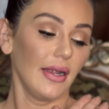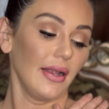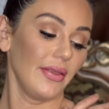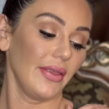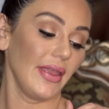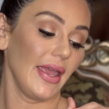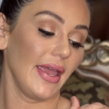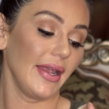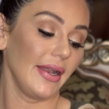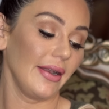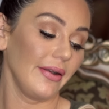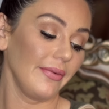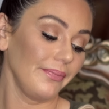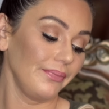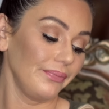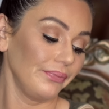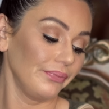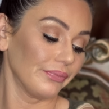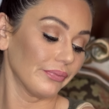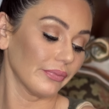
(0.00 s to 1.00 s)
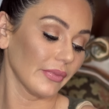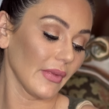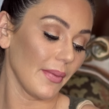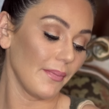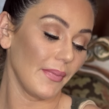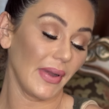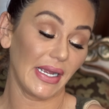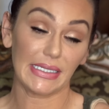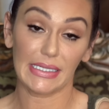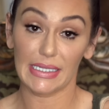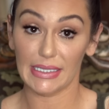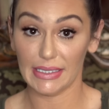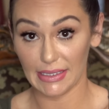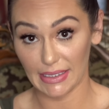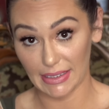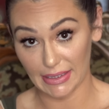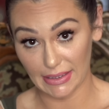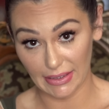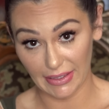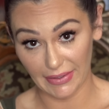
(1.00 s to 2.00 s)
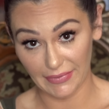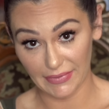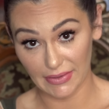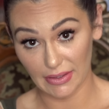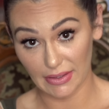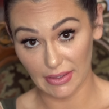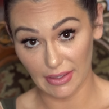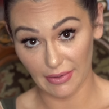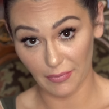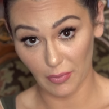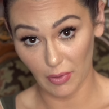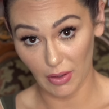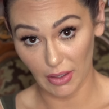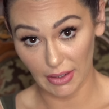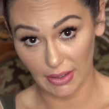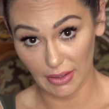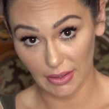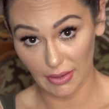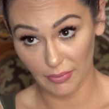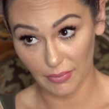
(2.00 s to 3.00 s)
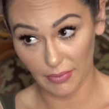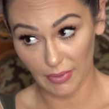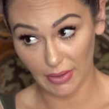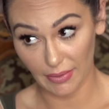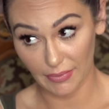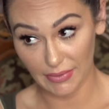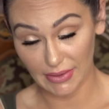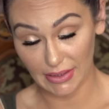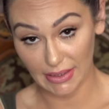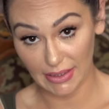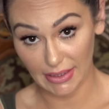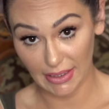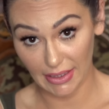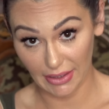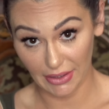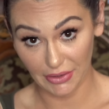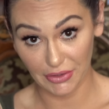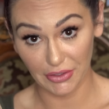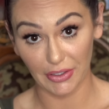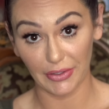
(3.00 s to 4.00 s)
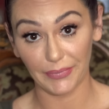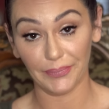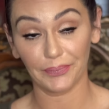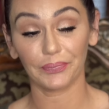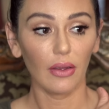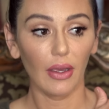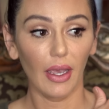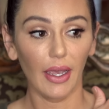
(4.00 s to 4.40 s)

And then my Disney sleeve, since I've wanted when I was a teenager.